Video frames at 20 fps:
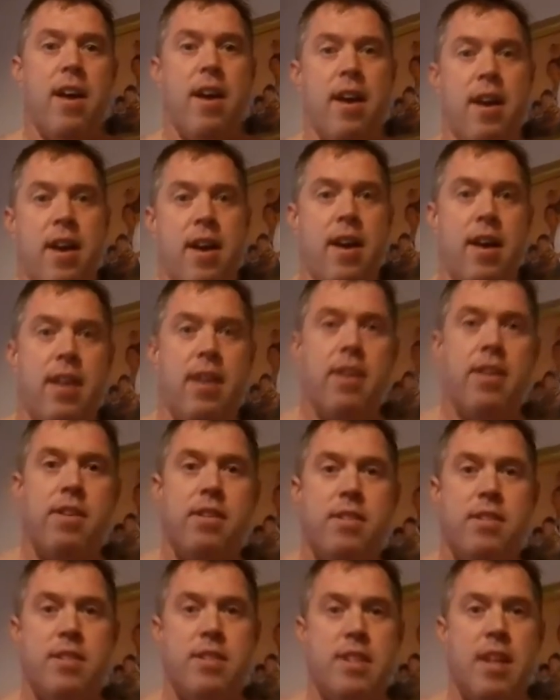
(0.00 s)
and
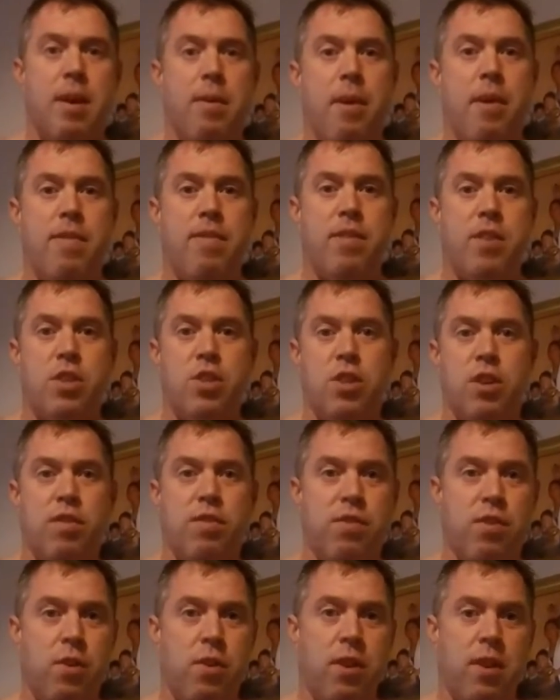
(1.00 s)
stay away from the
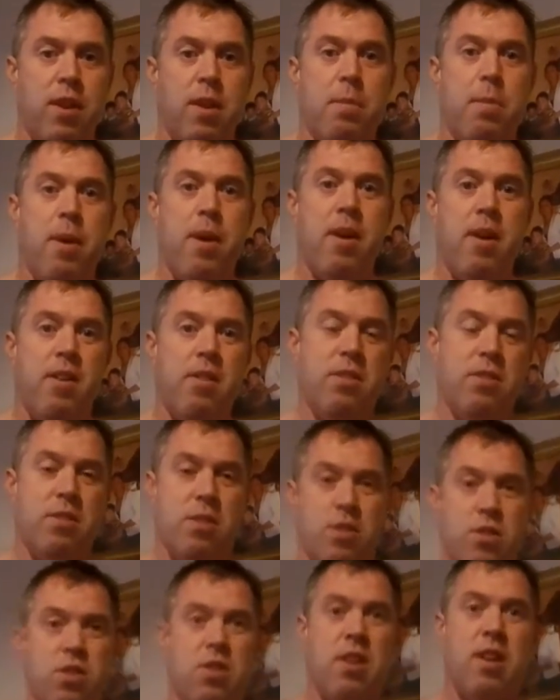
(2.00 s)
junk food and the beer.
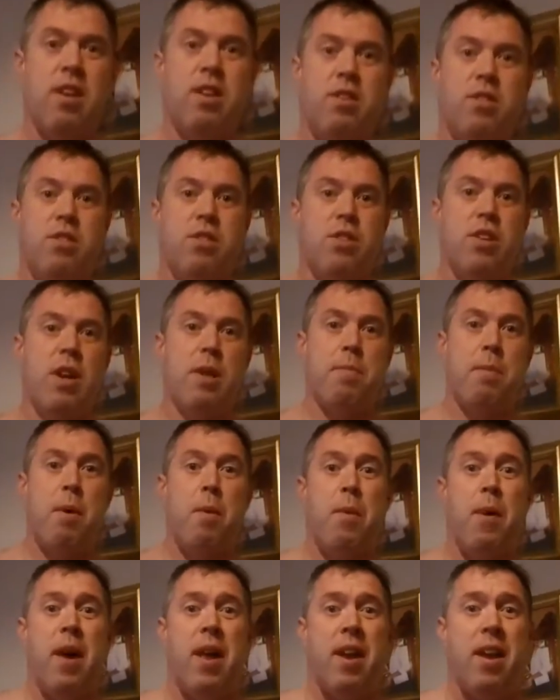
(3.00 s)
So I'm just gonna check my
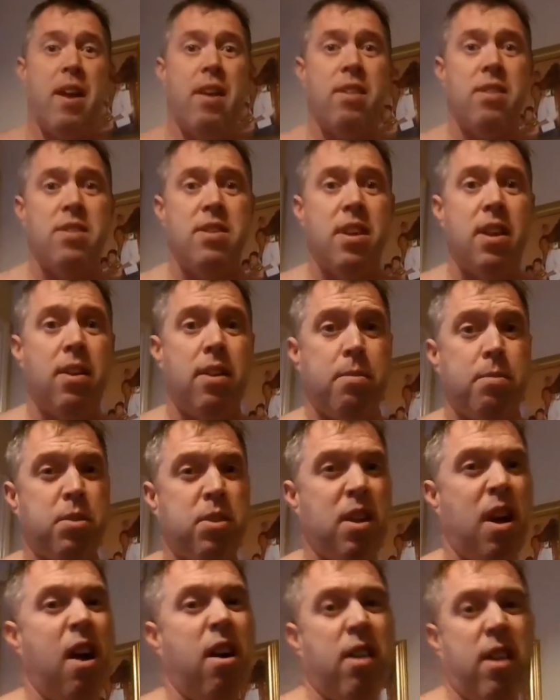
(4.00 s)
weight now to see where I'm
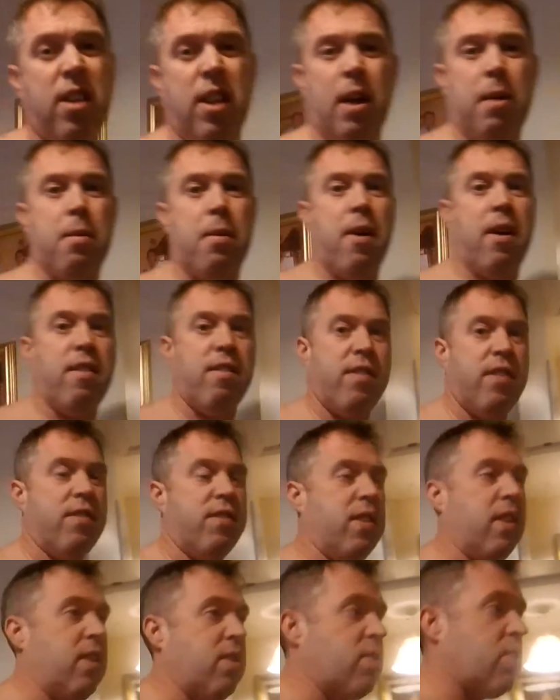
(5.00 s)
starting. I think I'm around
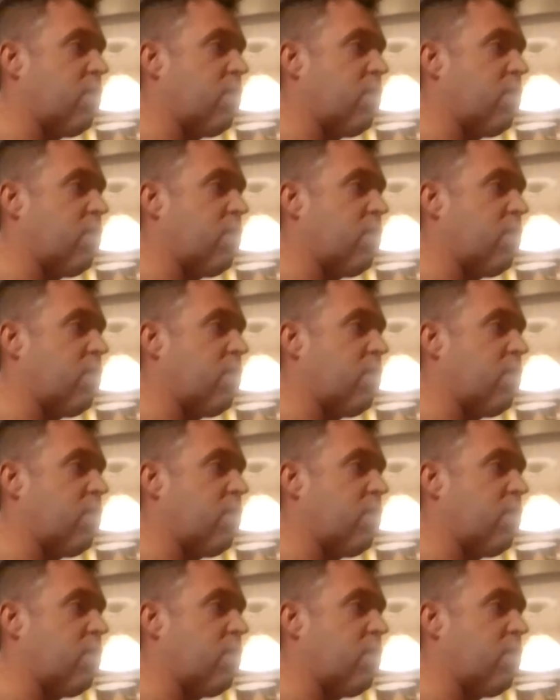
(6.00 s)
15